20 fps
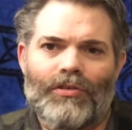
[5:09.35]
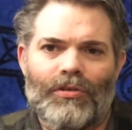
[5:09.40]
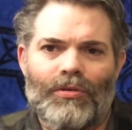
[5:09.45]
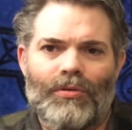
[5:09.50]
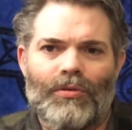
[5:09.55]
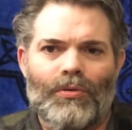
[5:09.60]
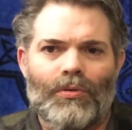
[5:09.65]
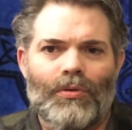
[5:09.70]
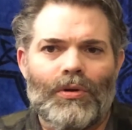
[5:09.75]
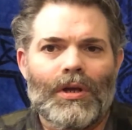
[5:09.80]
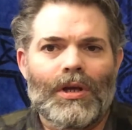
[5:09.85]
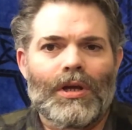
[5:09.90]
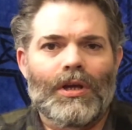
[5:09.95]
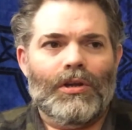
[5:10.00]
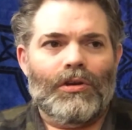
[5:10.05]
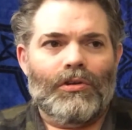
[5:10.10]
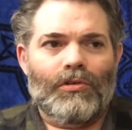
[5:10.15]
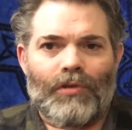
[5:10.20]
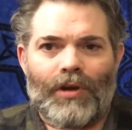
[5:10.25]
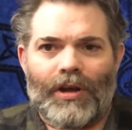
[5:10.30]
to
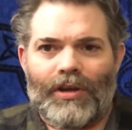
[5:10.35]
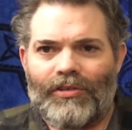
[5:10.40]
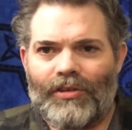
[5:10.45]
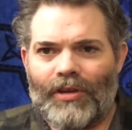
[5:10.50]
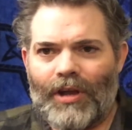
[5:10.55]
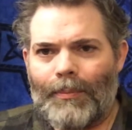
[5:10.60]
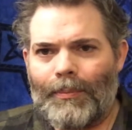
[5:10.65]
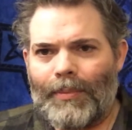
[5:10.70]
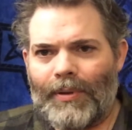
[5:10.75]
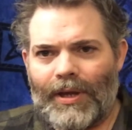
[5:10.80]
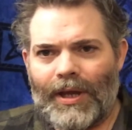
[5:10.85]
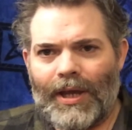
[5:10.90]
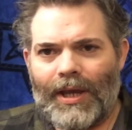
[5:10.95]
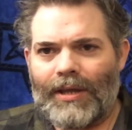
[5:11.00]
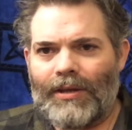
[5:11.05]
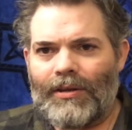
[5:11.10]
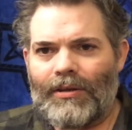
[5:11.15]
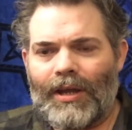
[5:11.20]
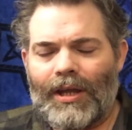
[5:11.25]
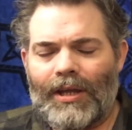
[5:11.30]
dress up
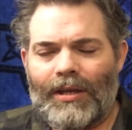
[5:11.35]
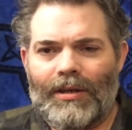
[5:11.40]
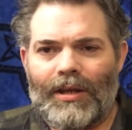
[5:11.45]
and